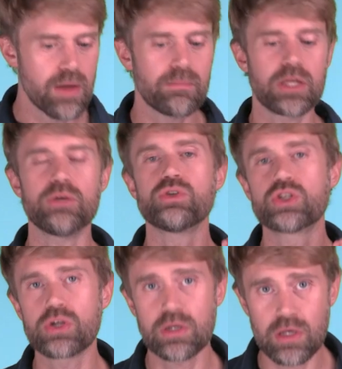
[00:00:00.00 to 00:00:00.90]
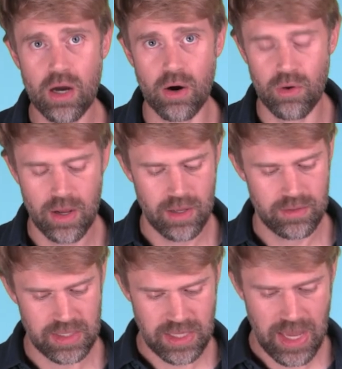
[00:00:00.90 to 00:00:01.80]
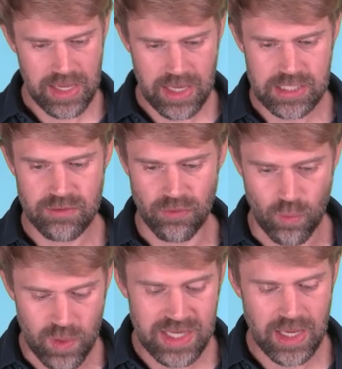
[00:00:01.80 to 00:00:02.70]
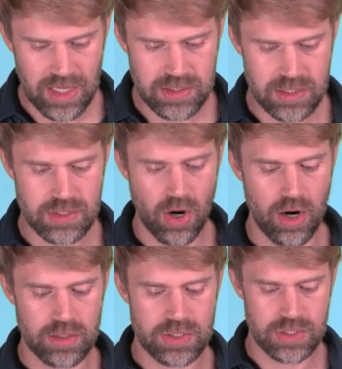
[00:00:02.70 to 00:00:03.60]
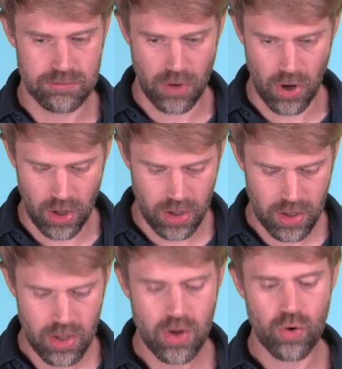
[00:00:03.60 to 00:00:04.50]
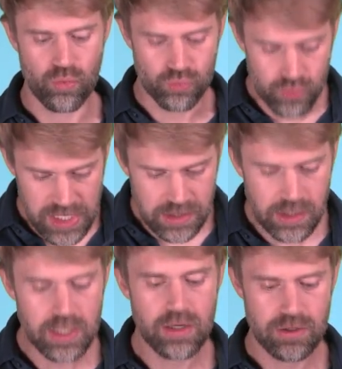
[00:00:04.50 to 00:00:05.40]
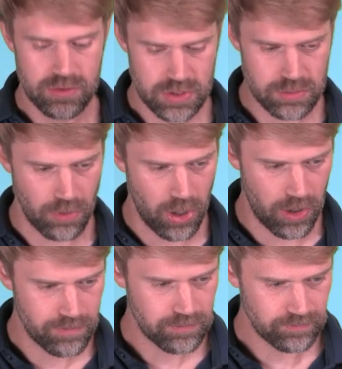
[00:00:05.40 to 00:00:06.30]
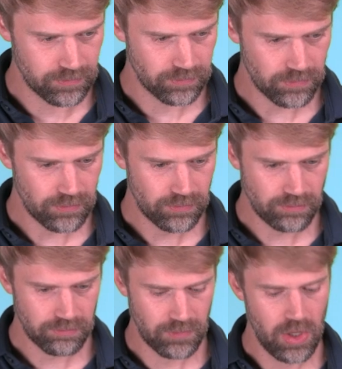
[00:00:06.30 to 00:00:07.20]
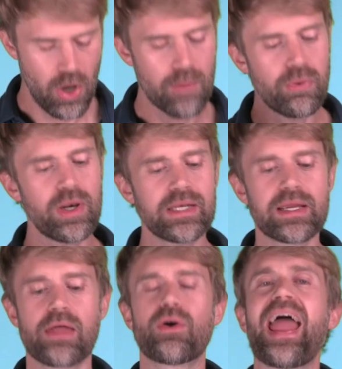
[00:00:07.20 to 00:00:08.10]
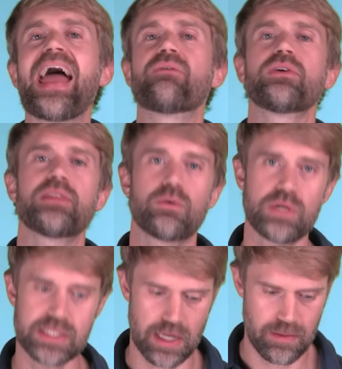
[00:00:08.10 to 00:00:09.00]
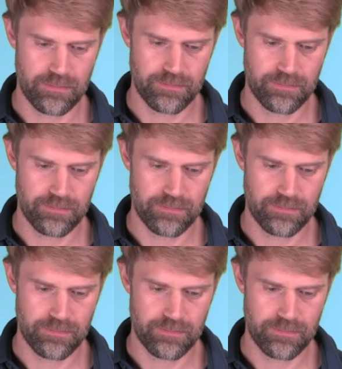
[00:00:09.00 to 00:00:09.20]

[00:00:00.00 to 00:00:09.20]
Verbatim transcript: but you should know that Kas for weak acids are small, really small. Putting together everything we said,